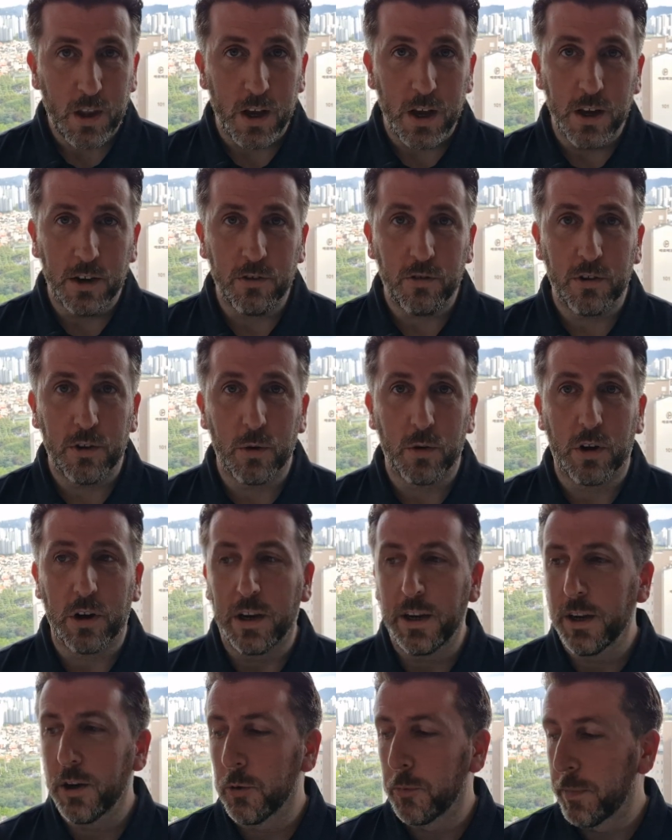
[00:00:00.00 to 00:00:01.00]
uh, still got a
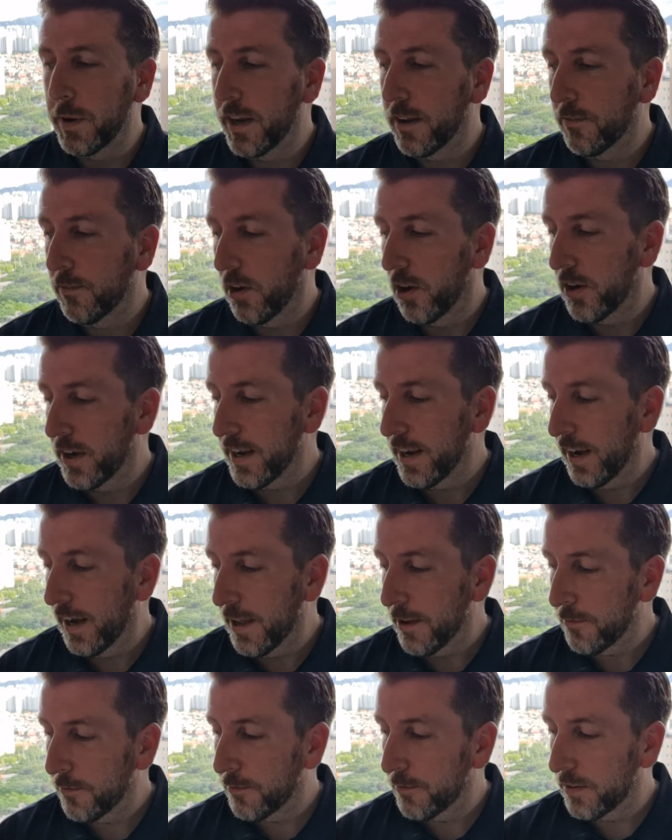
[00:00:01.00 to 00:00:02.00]
little bit of light
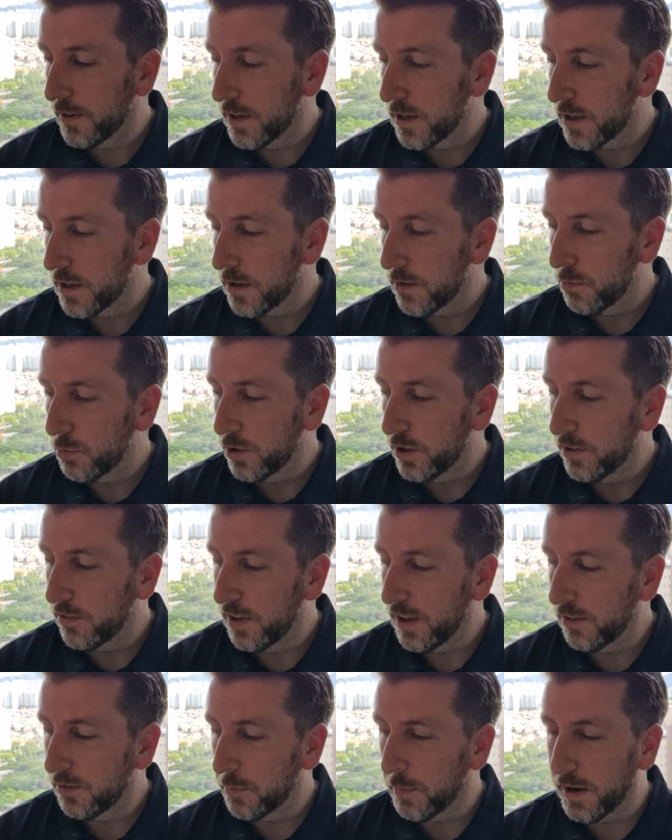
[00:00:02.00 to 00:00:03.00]
left. Um, what is
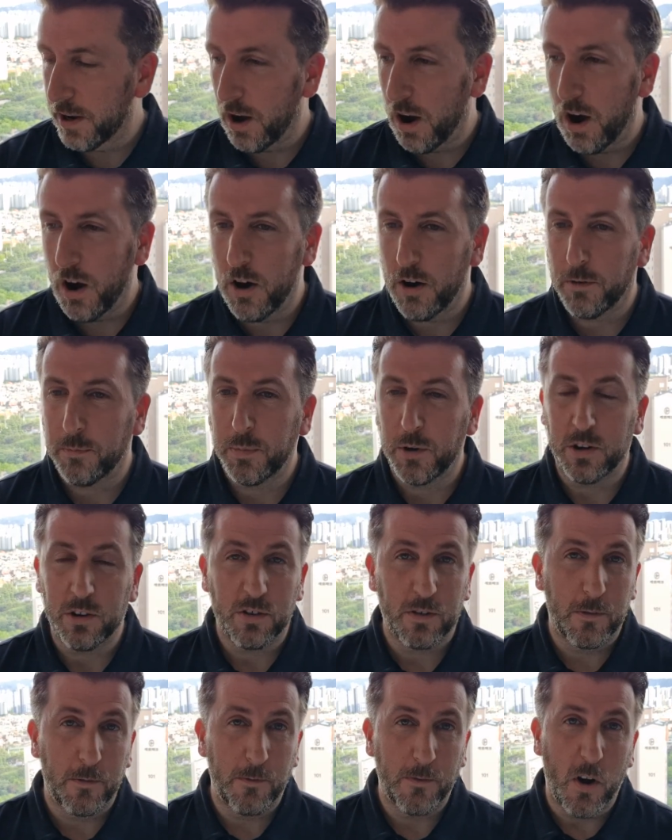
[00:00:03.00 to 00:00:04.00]
it? It's about half
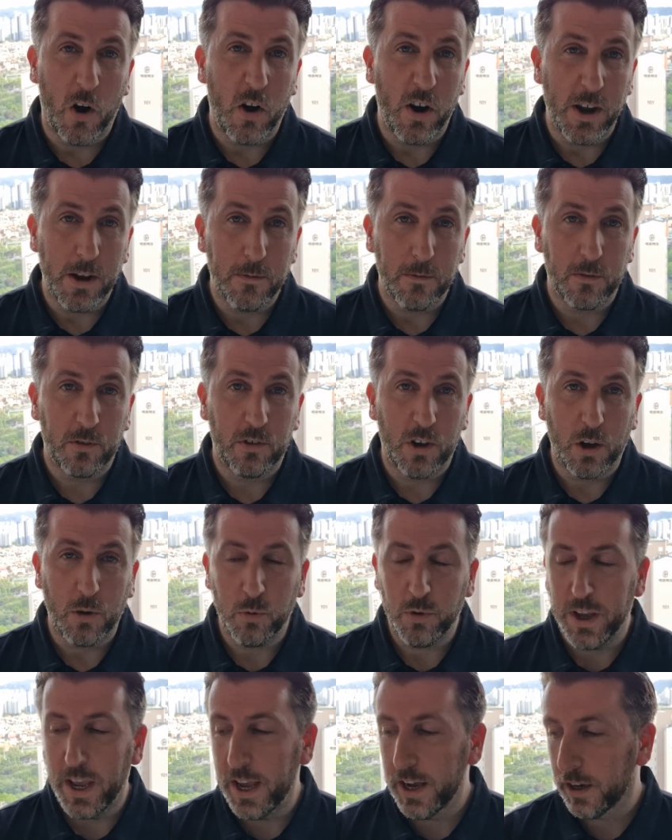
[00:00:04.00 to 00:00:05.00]
past five. So
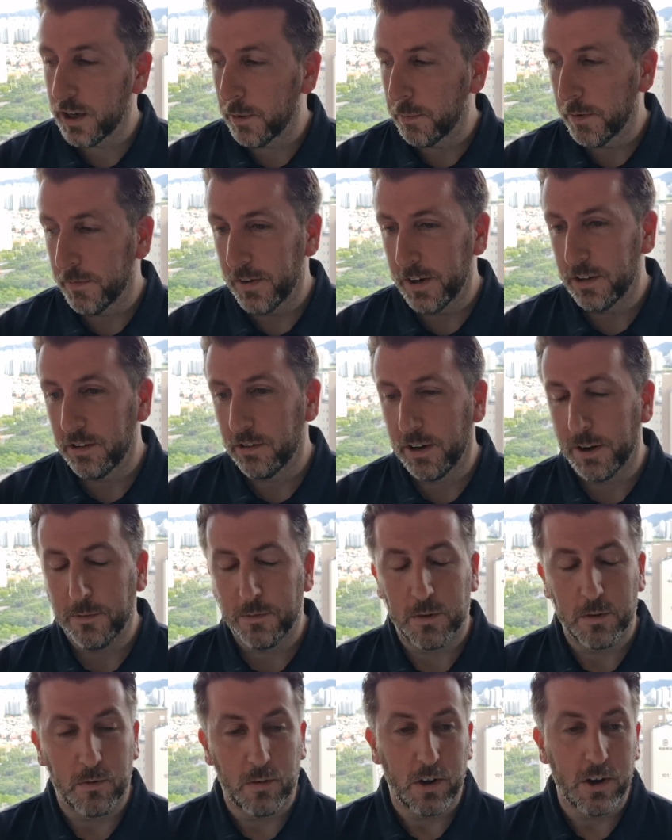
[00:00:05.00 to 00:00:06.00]
yeah, a couple of hours
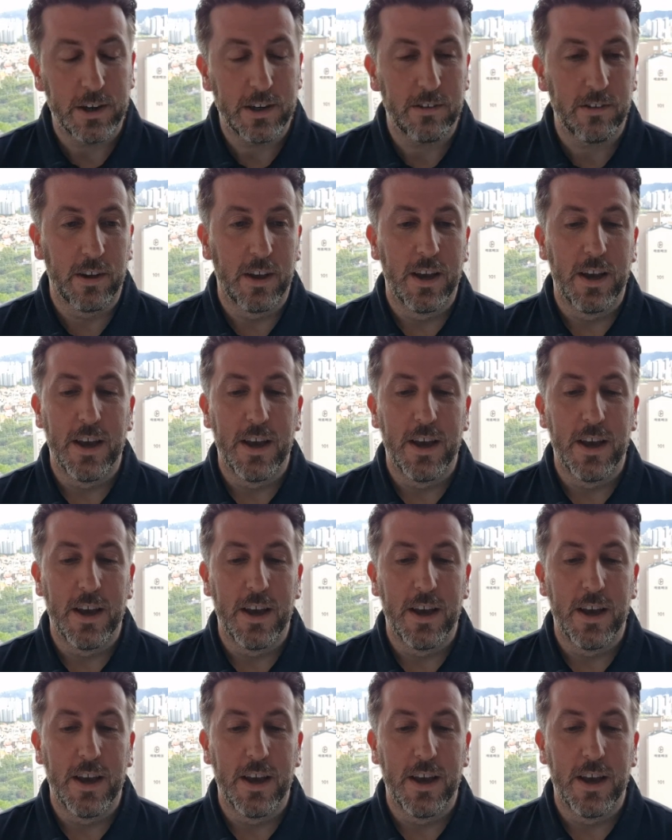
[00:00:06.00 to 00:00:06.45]
left of light.